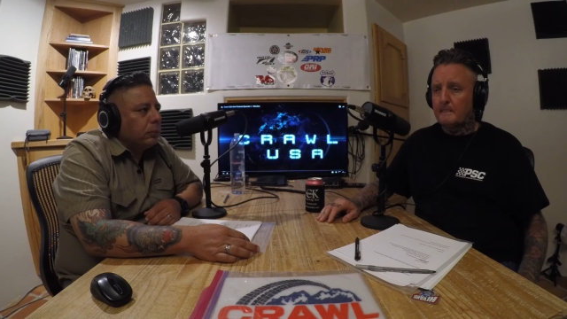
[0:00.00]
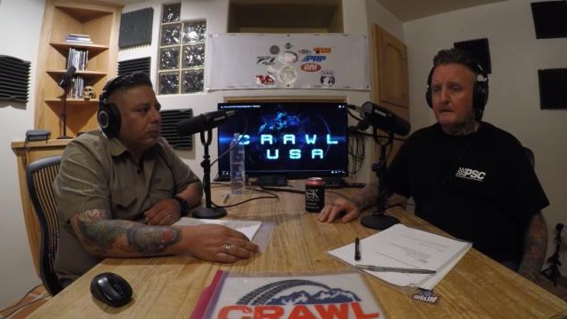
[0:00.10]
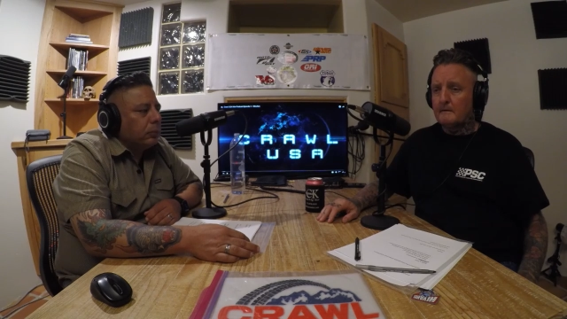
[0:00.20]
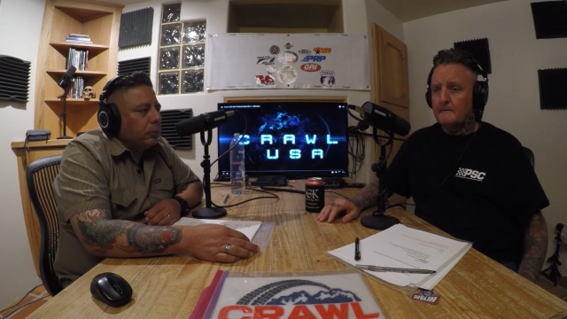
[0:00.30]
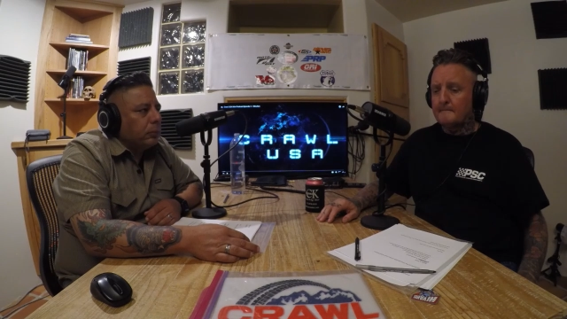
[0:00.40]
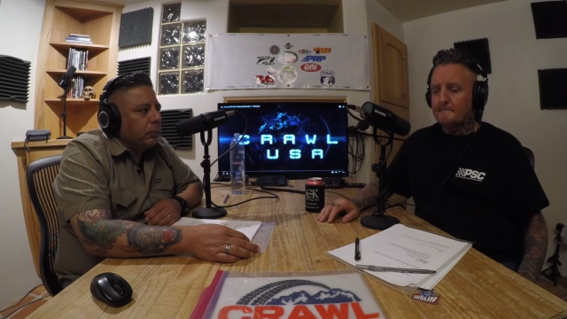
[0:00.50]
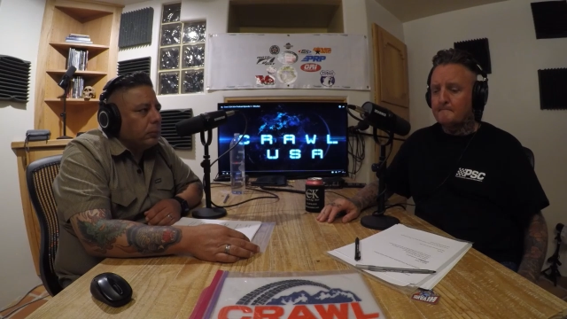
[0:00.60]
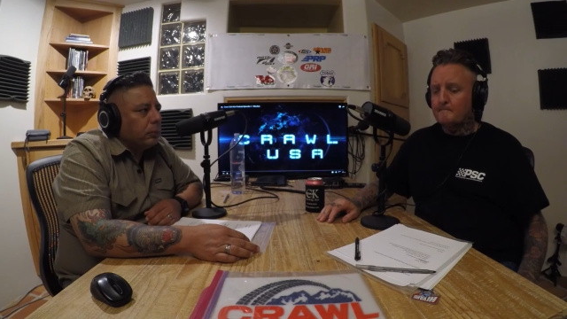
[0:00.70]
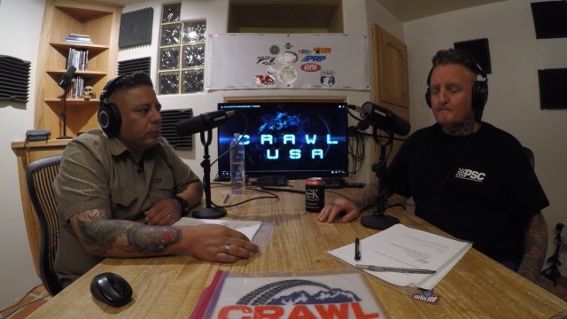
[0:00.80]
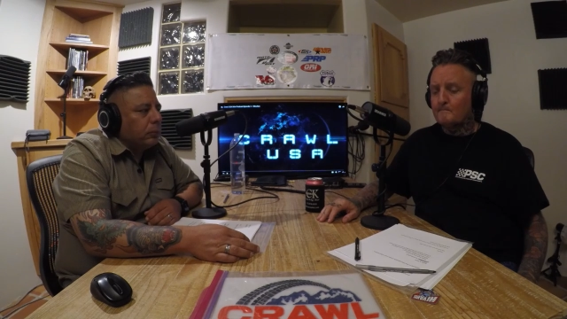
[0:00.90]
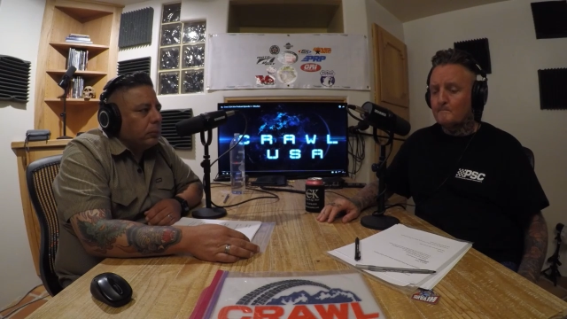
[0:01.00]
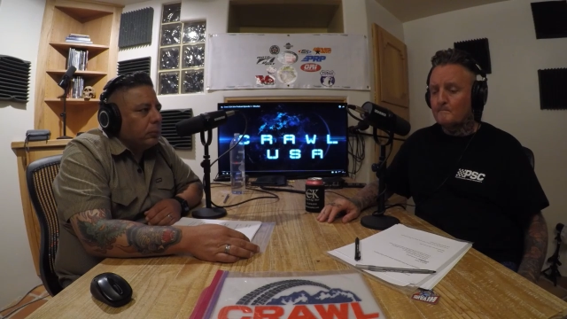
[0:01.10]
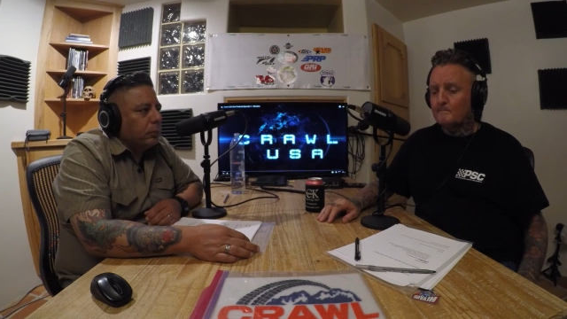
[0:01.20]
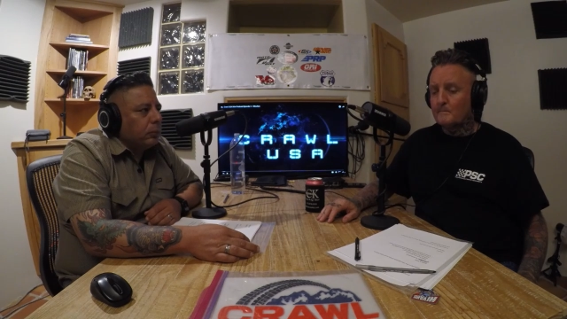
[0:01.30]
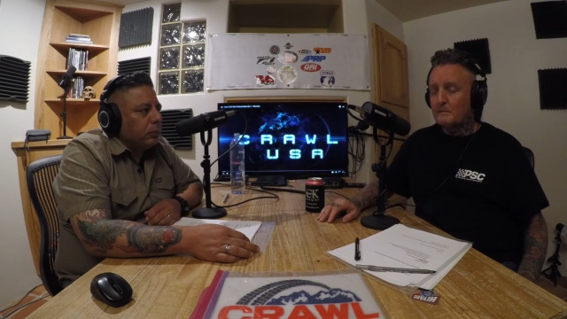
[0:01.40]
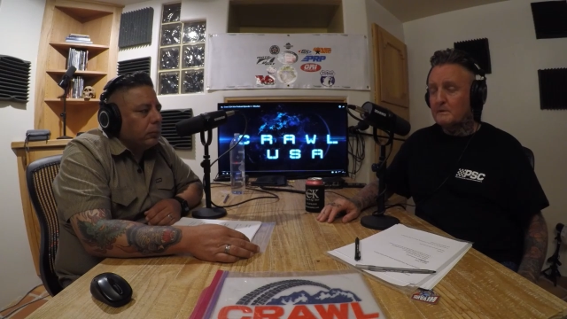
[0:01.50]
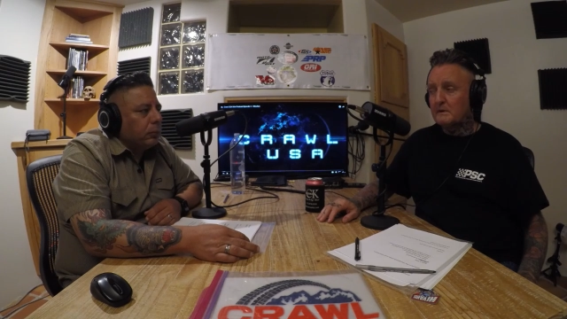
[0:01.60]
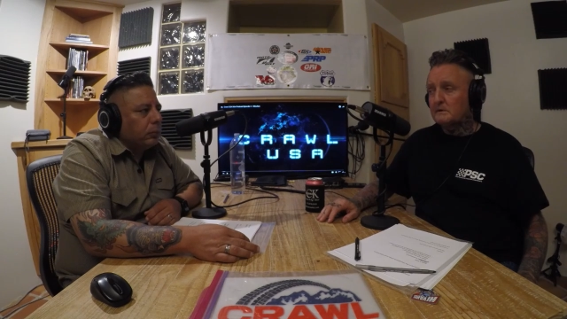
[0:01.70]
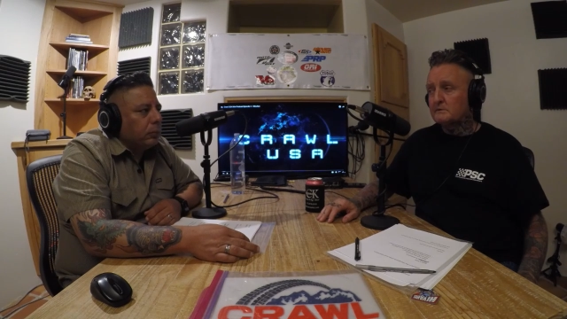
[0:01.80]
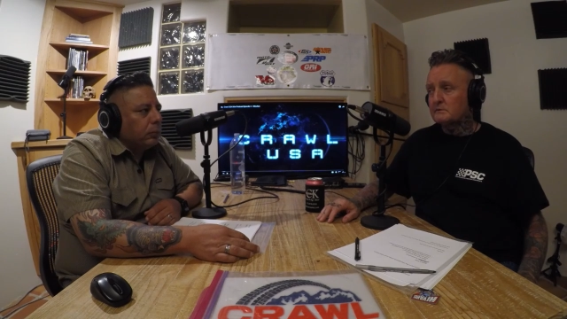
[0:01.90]
Speaker 1: um, it'd be
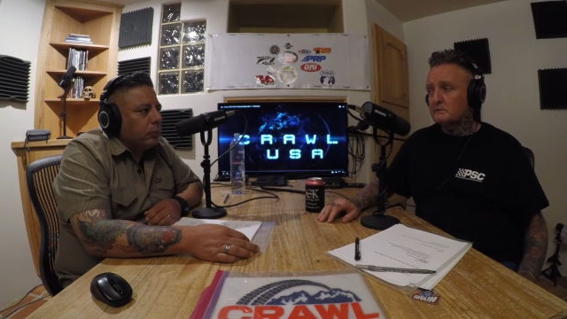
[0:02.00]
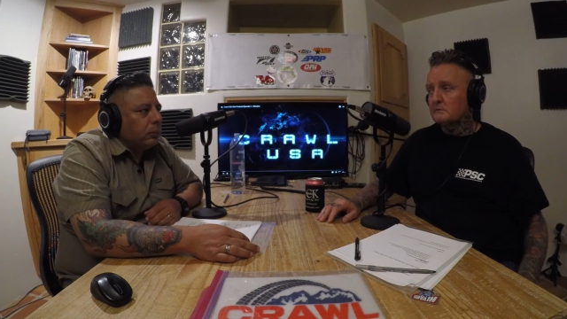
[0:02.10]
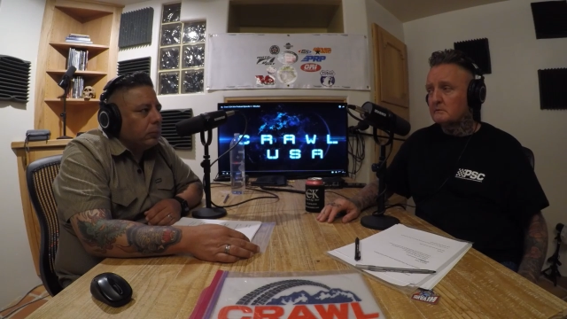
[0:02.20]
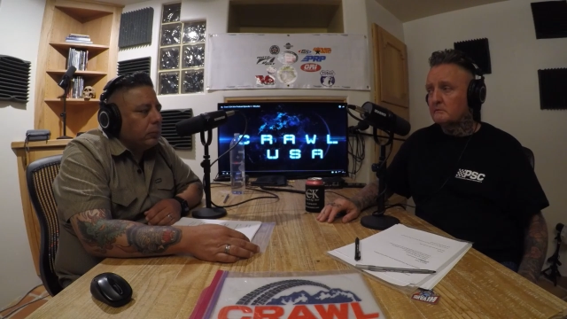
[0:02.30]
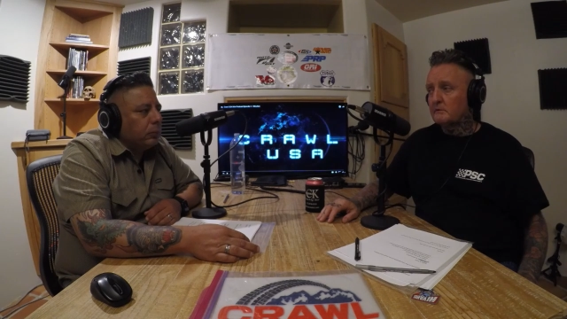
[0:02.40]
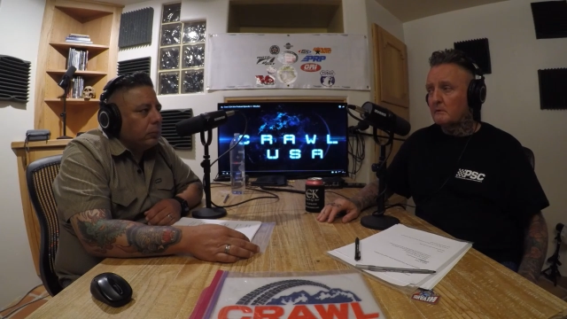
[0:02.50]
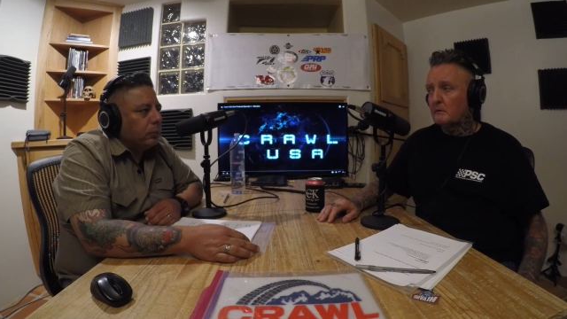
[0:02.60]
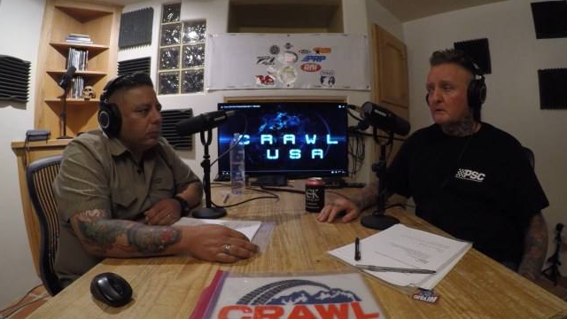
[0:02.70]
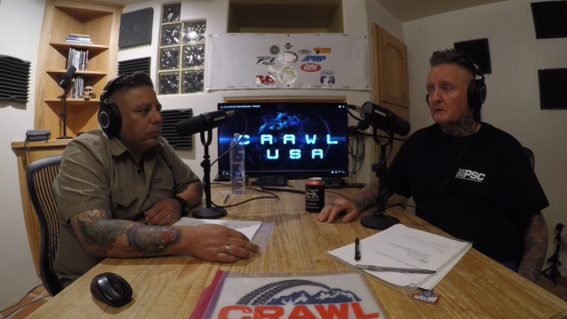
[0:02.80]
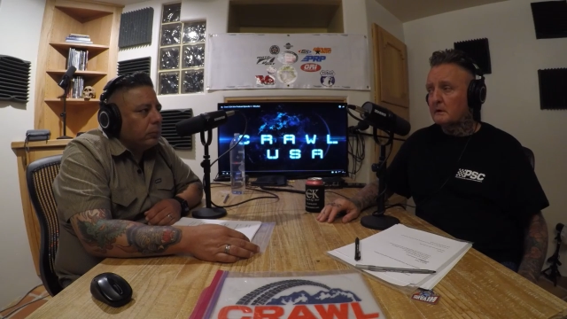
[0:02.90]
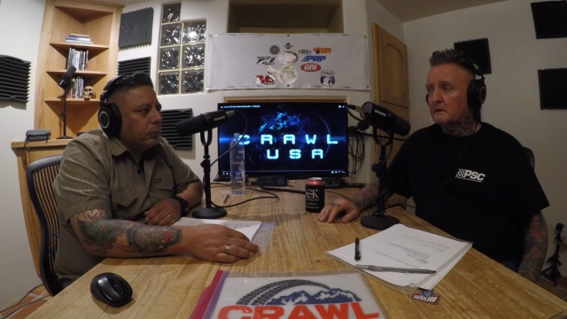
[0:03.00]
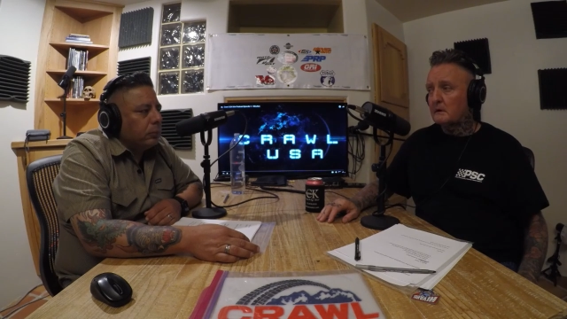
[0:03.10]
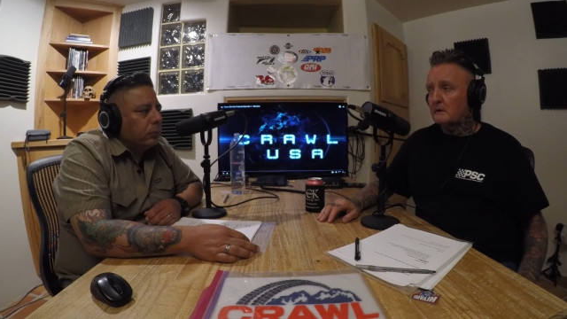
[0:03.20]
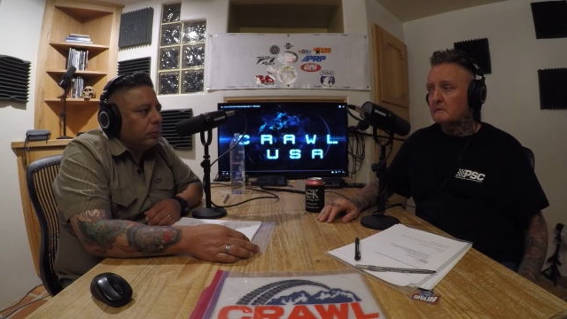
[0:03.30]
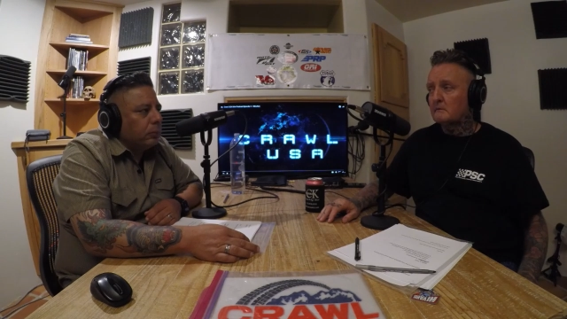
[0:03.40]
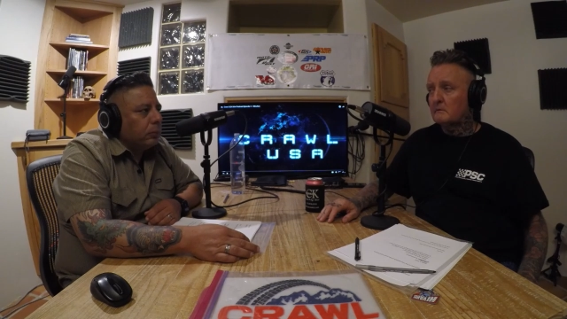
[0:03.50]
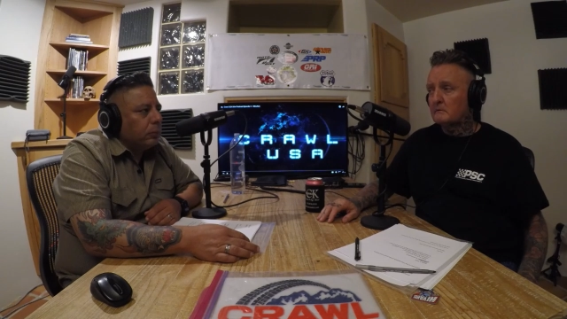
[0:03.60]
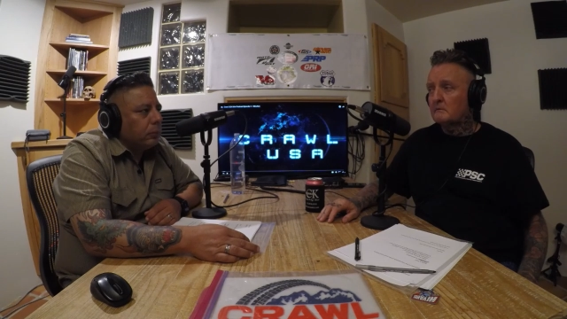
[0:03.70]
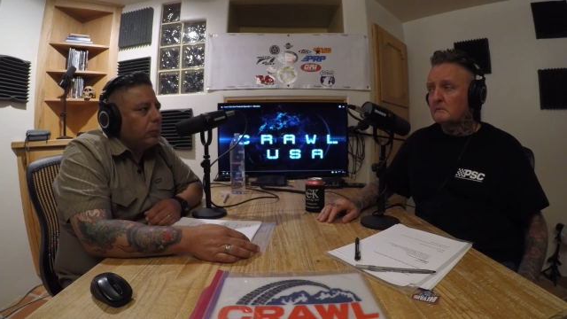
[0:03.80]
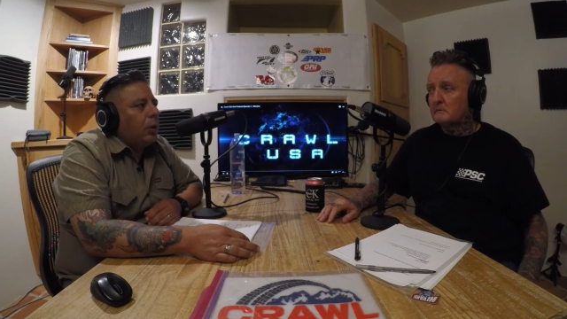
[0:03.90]
easier if they were all like that.
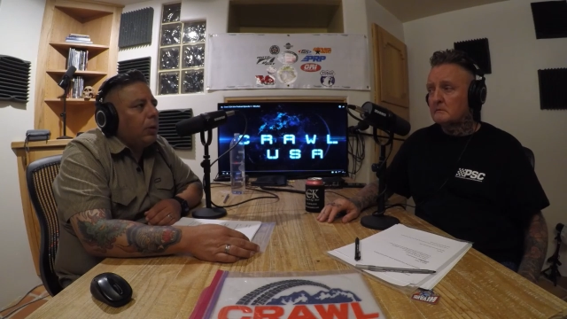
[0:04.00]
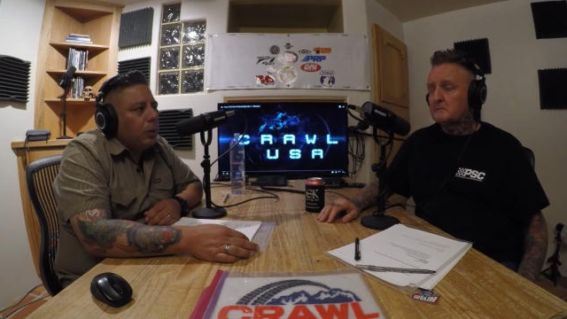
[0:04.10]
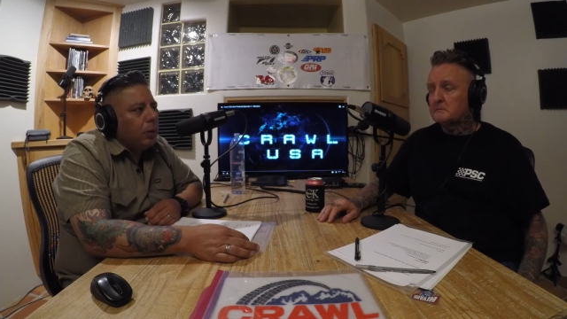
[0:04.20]
okay.